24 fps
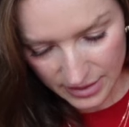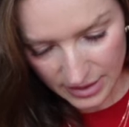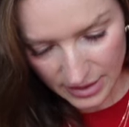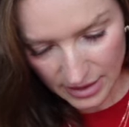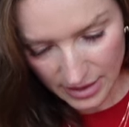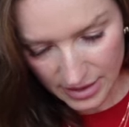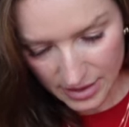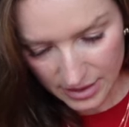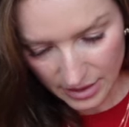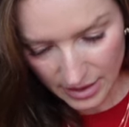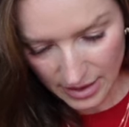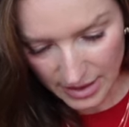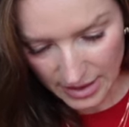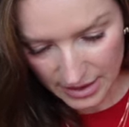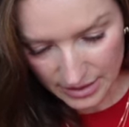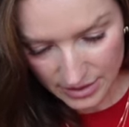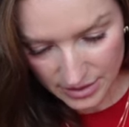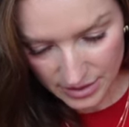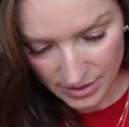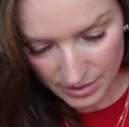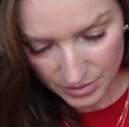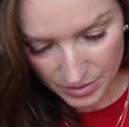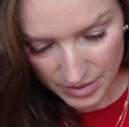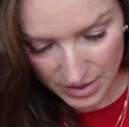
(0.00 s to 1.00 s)
they are
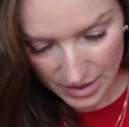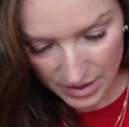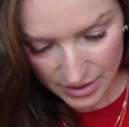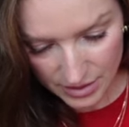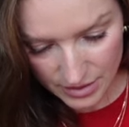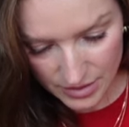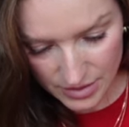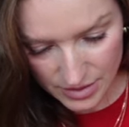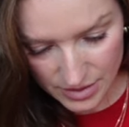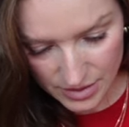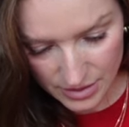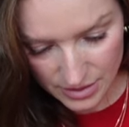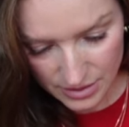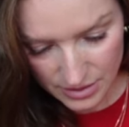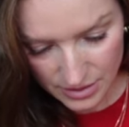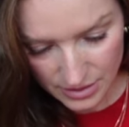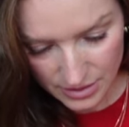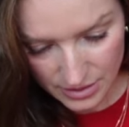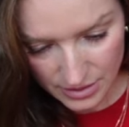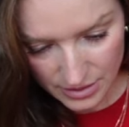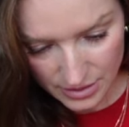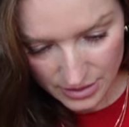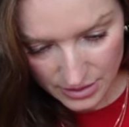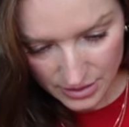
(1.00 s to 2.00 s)
cotton, because
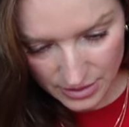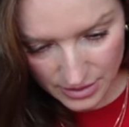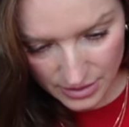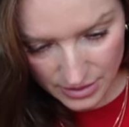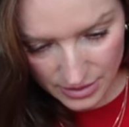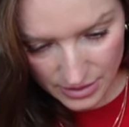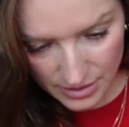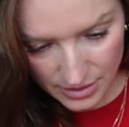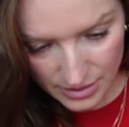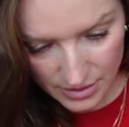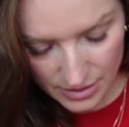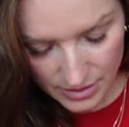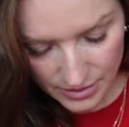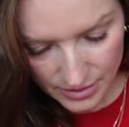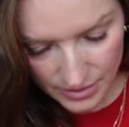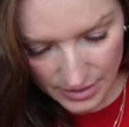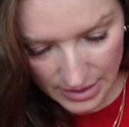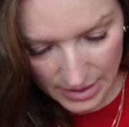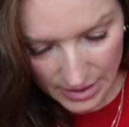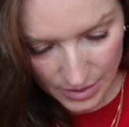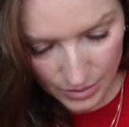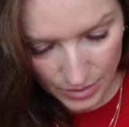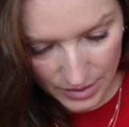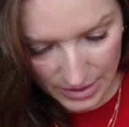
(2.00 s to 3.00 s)

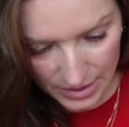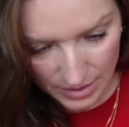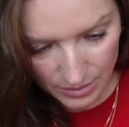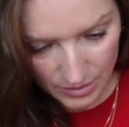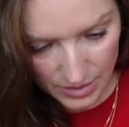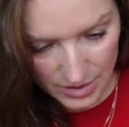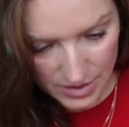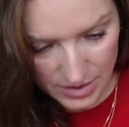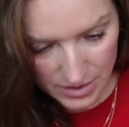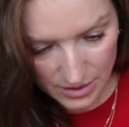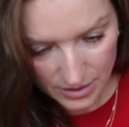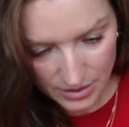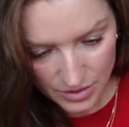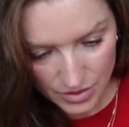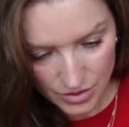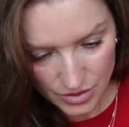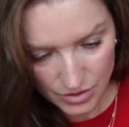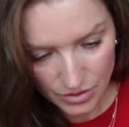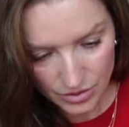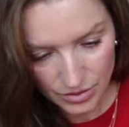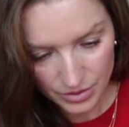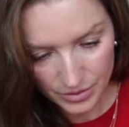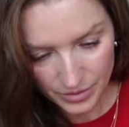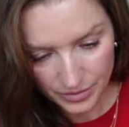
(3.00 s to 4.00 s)
I don't want to mislead
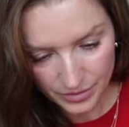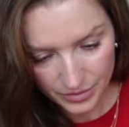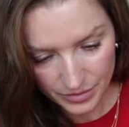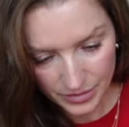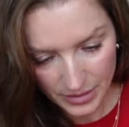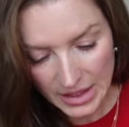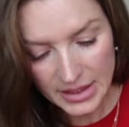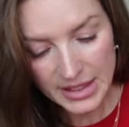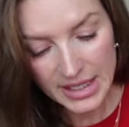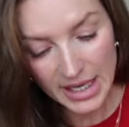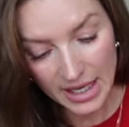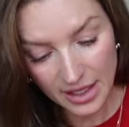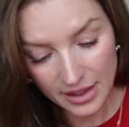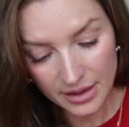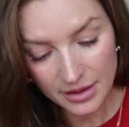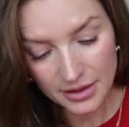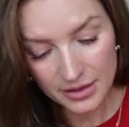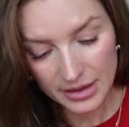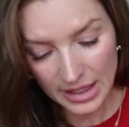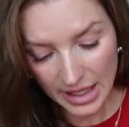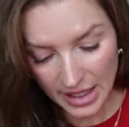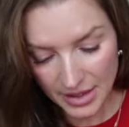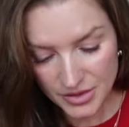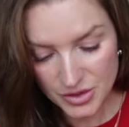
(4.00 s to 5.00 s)
you. Yeah,
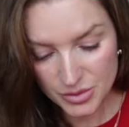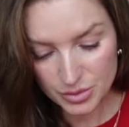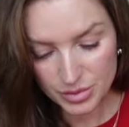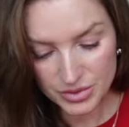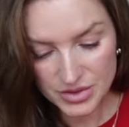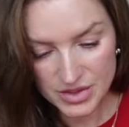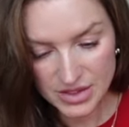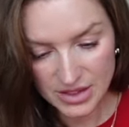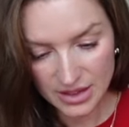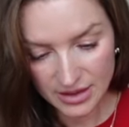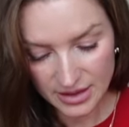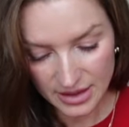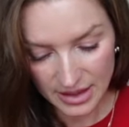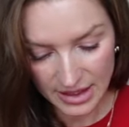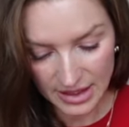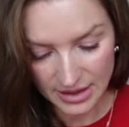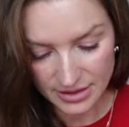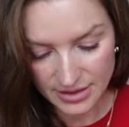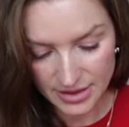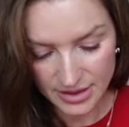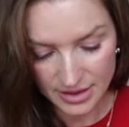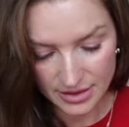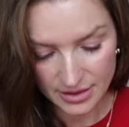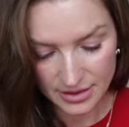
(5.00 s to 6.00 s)
100%
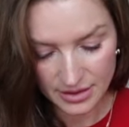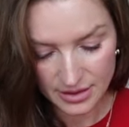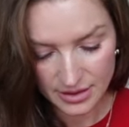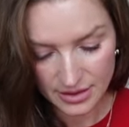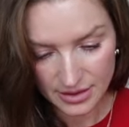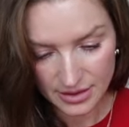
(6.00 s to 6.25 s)
cotton.